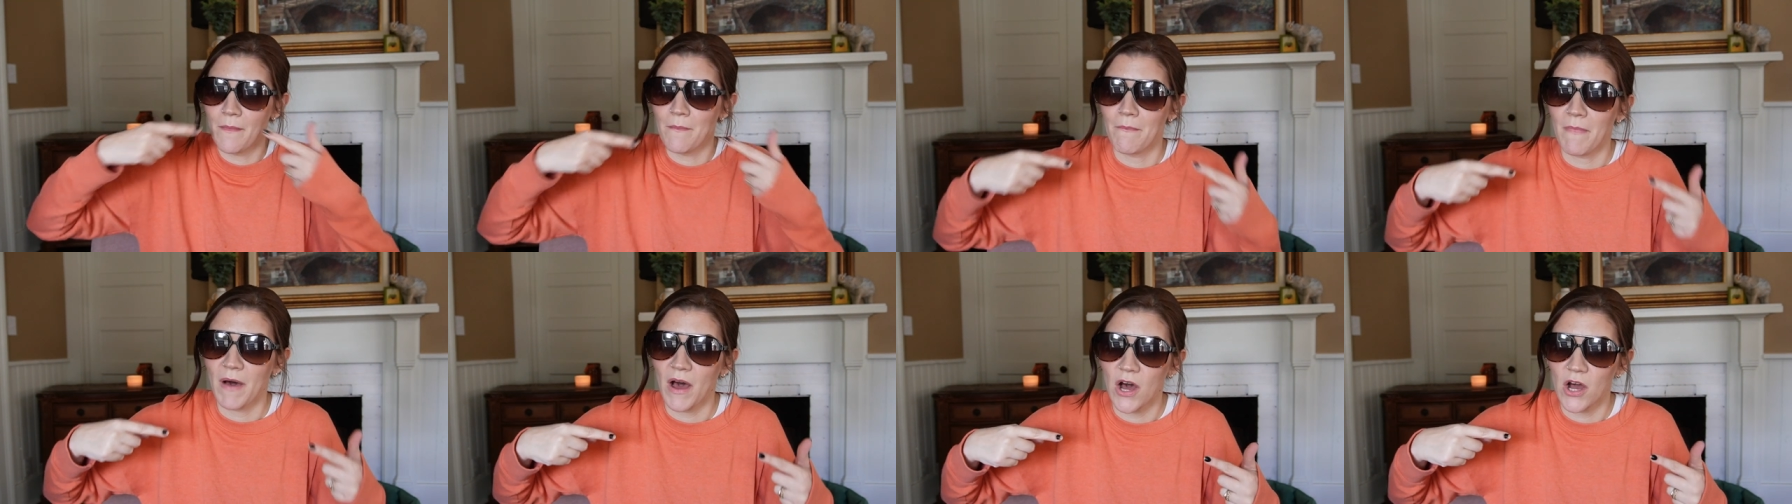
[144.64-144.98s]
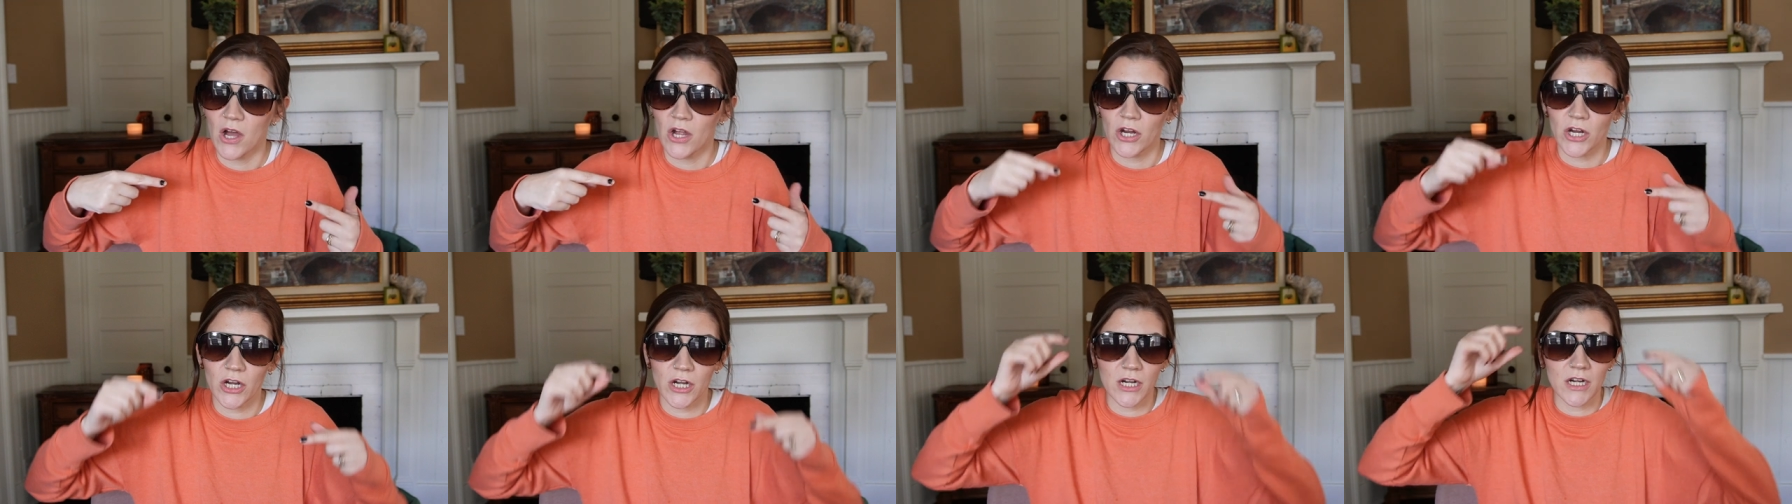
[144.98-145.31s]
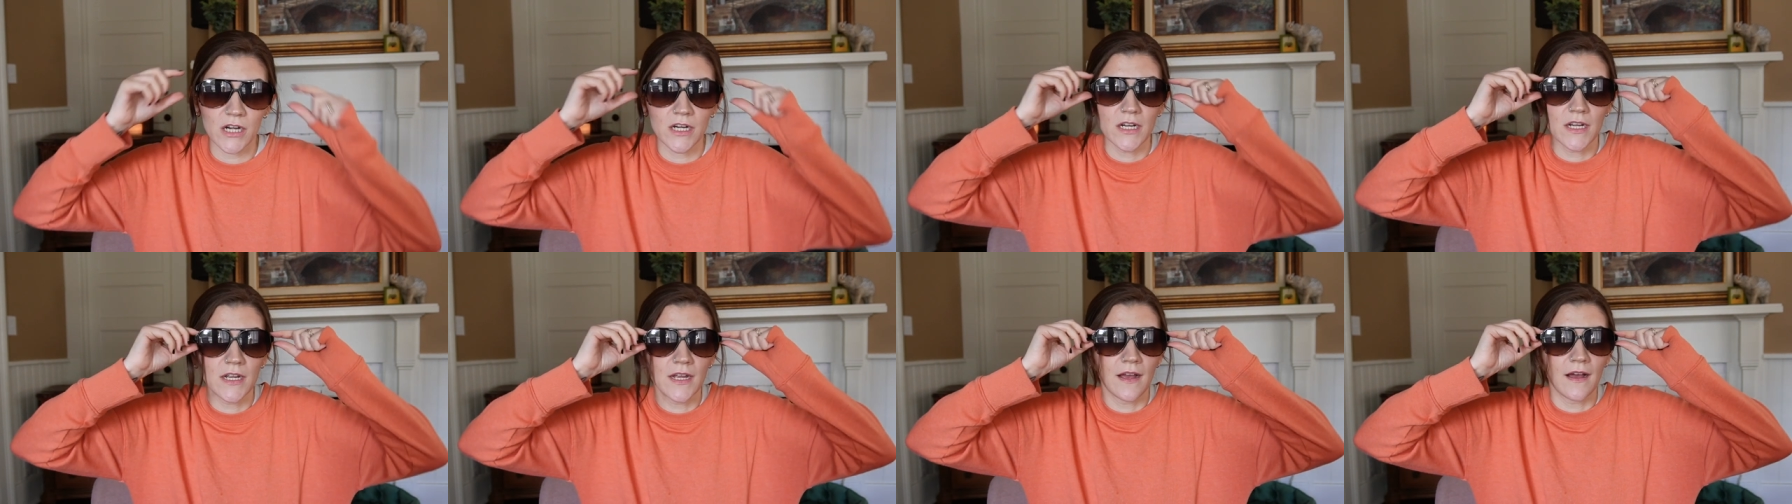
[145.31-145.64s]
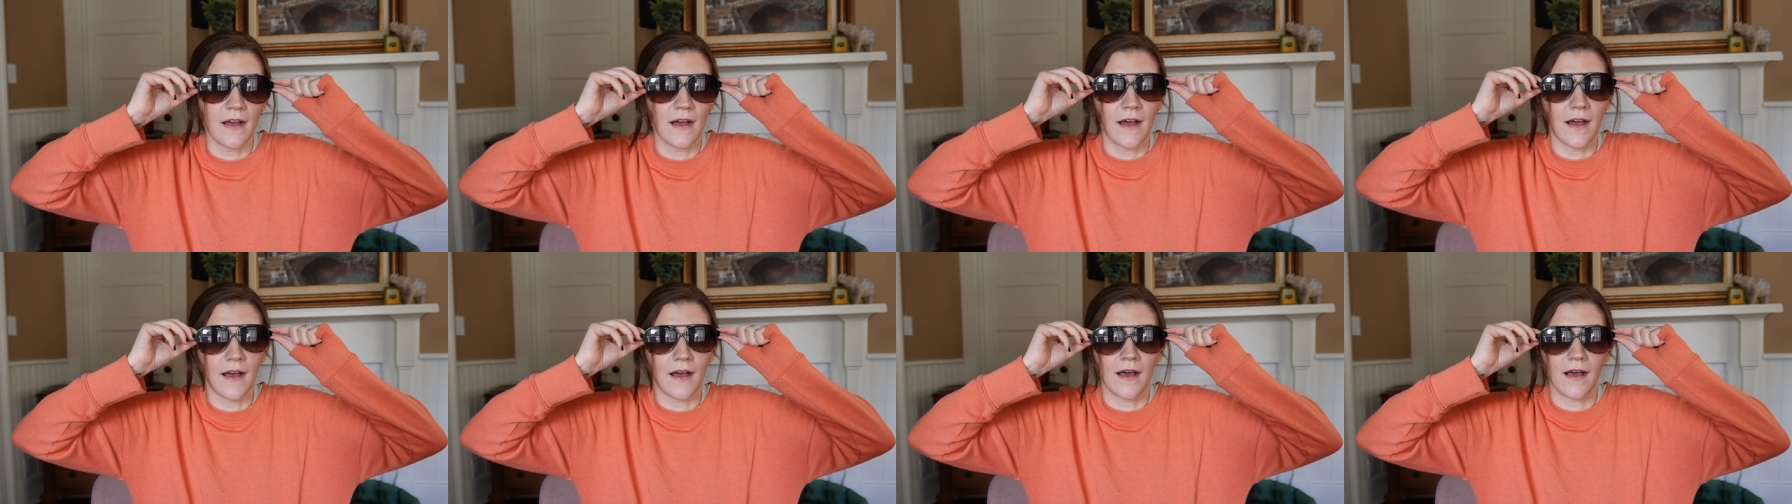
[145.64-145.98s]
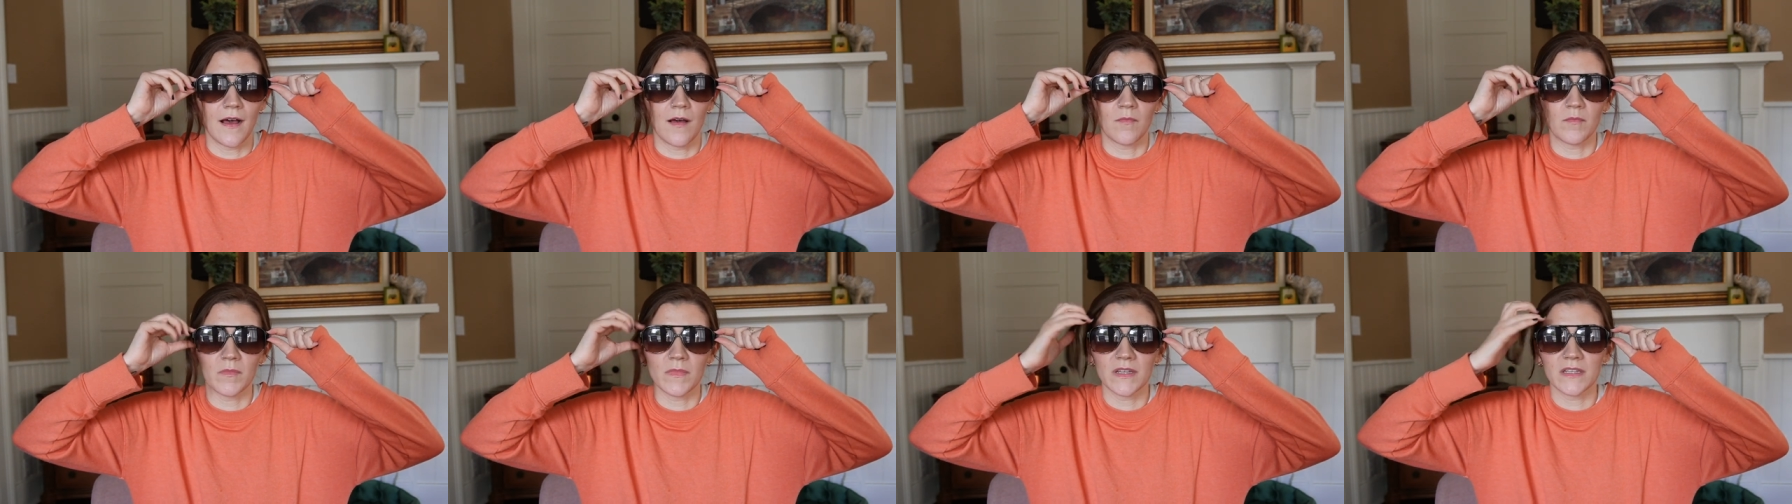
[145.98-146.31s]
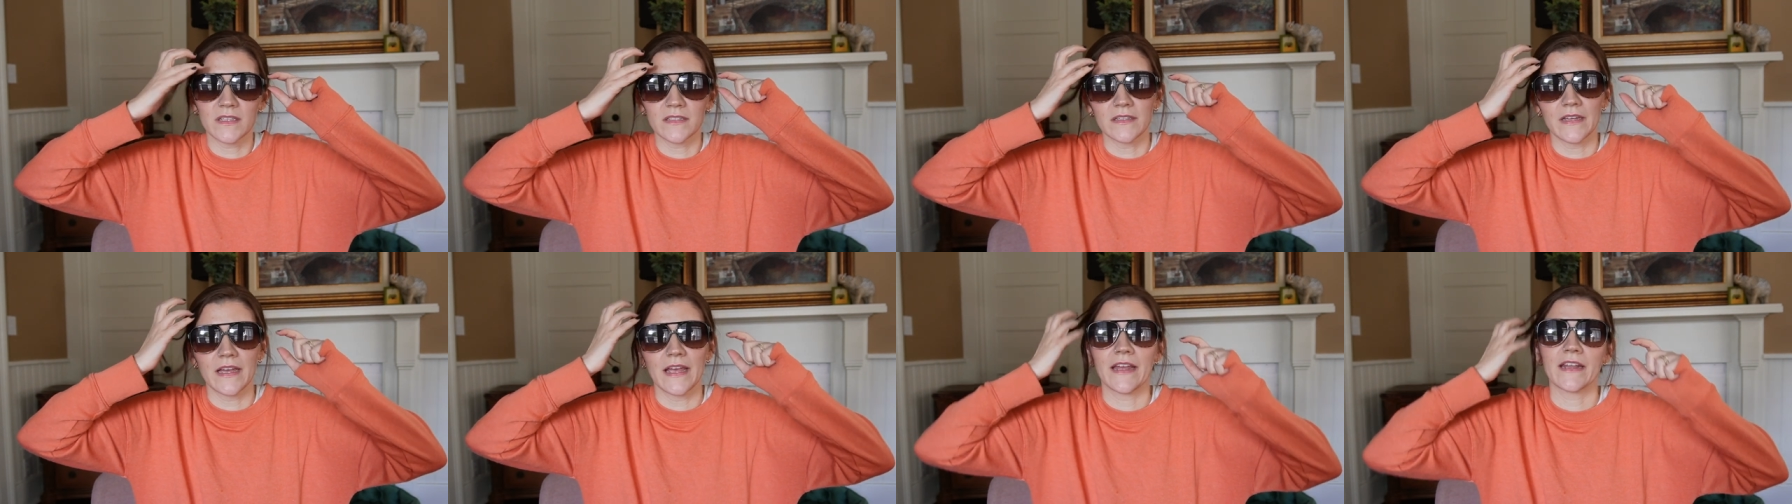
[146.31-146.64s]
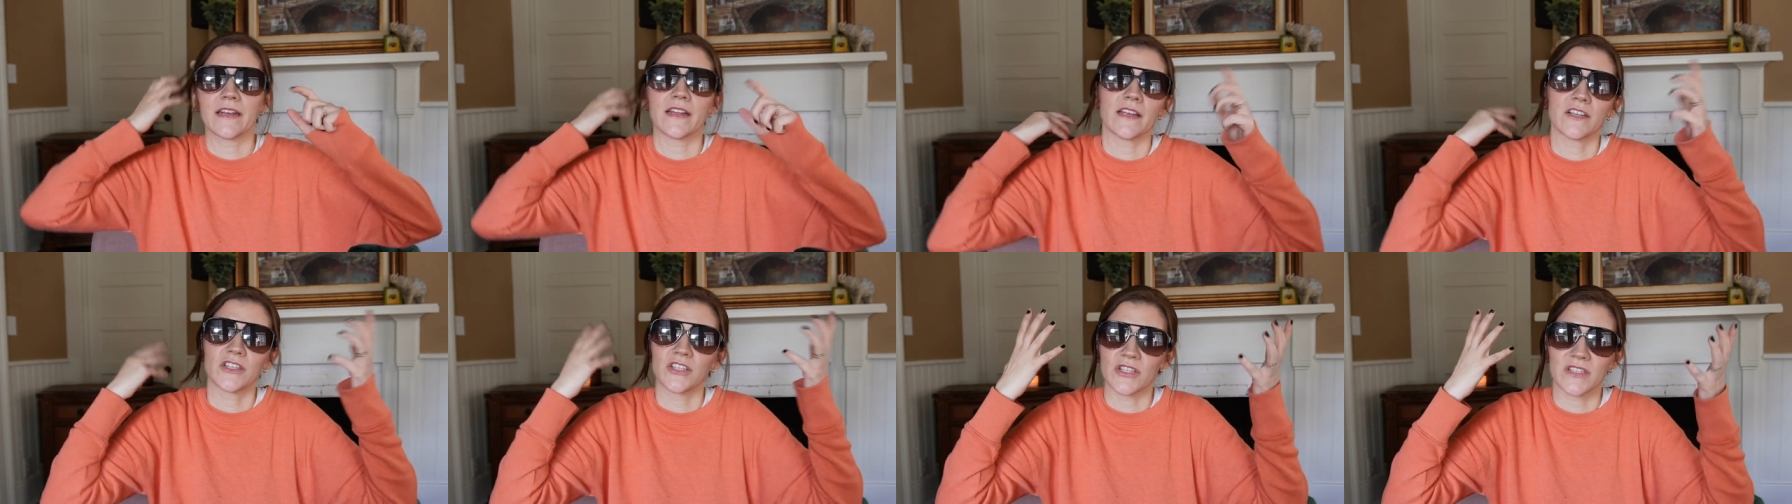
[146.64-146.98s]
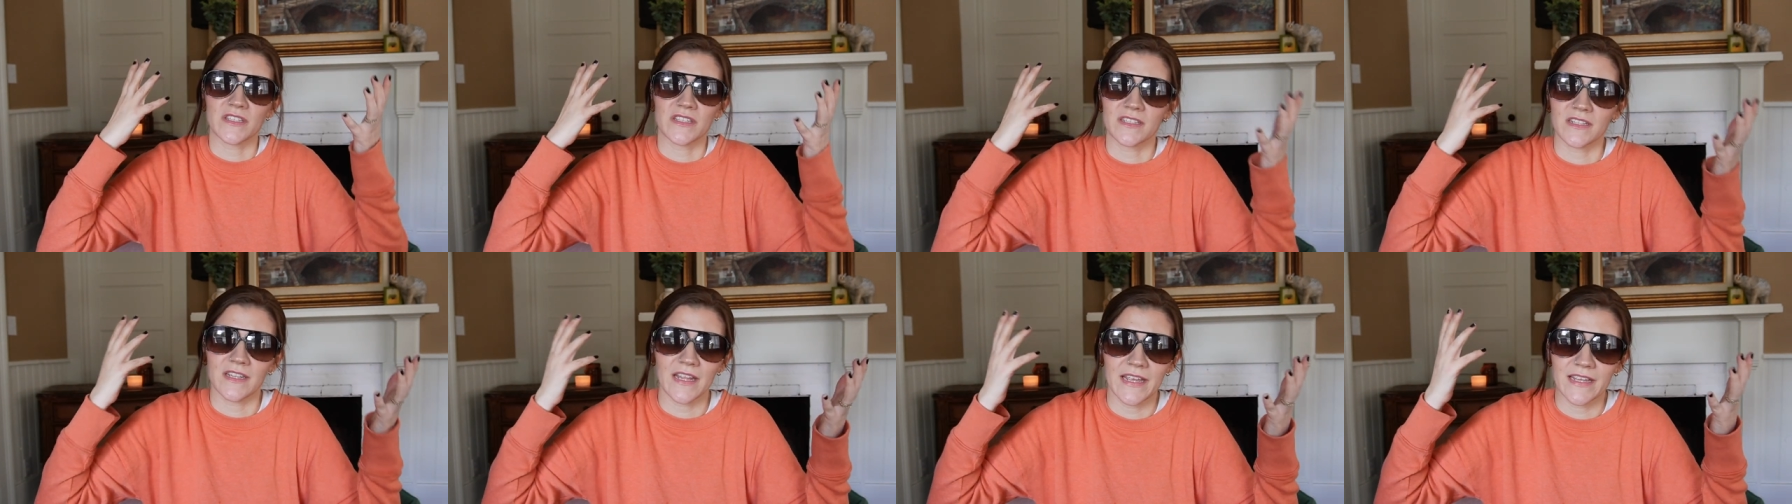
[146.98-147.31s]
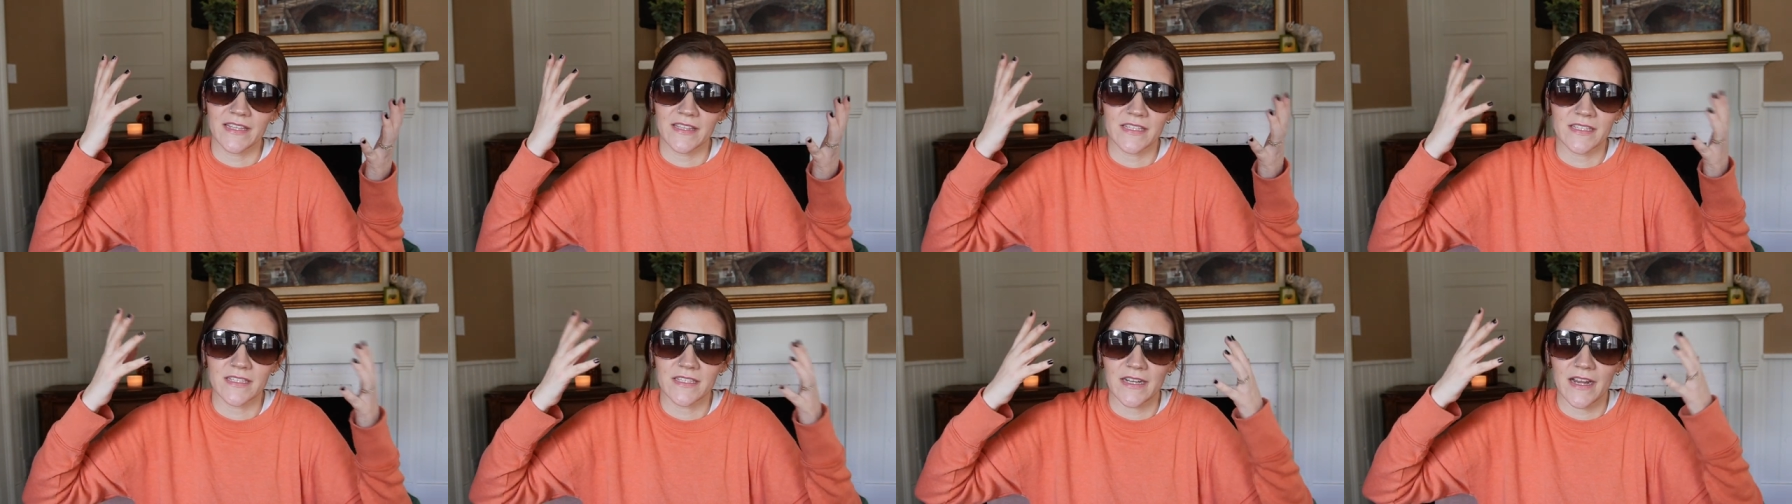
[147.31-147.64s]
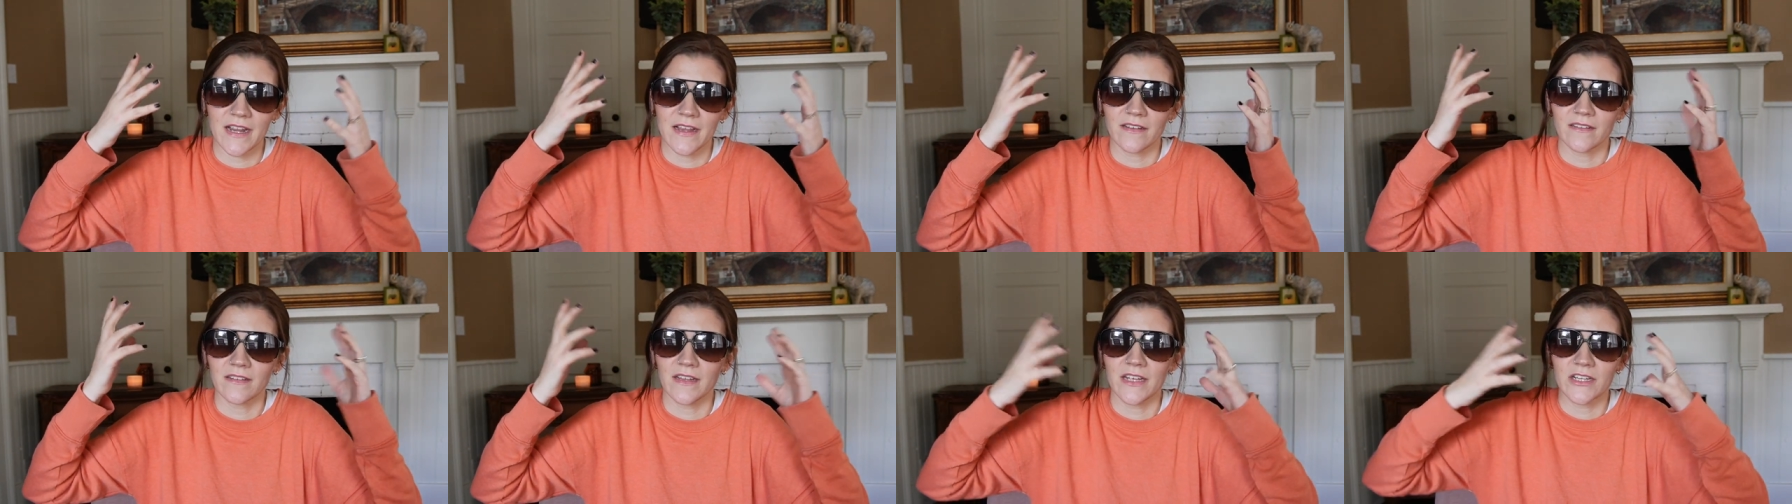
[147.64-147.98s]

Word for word: my hunker um, and I just like the style.